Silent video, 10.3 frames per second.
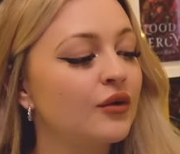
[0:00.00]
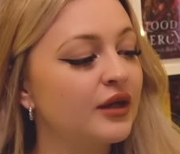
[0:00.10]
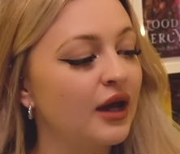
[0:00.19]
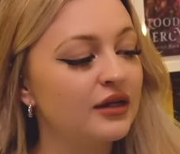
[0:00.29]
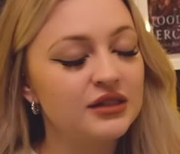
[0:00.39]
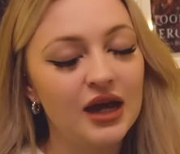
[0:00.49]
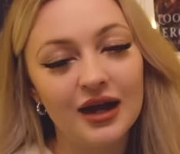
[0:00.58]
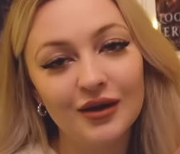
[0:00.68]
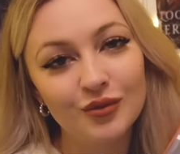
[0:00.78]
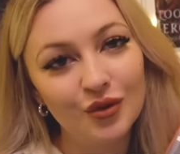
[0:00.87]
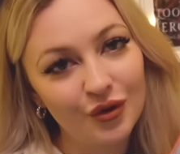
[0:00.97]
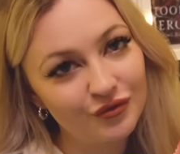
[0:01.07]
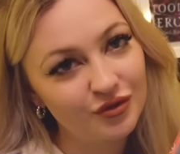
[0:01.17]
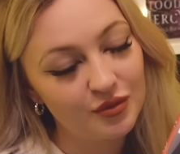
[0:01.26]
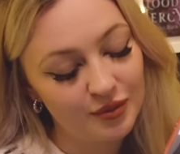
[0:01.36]
yes I will
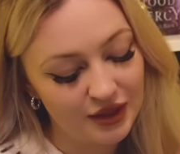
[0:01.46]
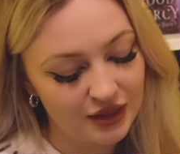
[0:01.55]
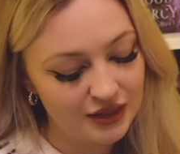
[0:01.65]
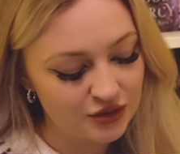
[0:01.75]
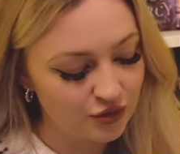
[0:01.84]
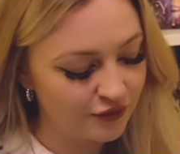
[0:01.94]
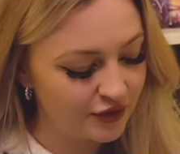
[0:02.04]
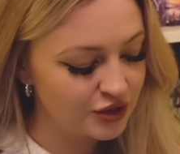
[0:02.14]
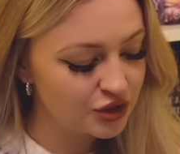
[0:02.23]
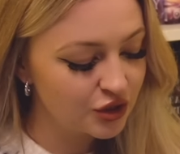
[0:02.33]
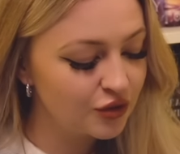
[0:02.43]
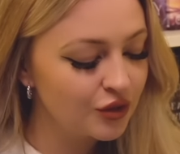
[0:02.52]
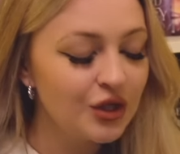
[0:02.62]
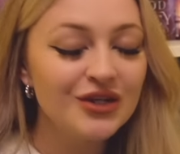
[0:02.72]
hopefully be picking this up very soon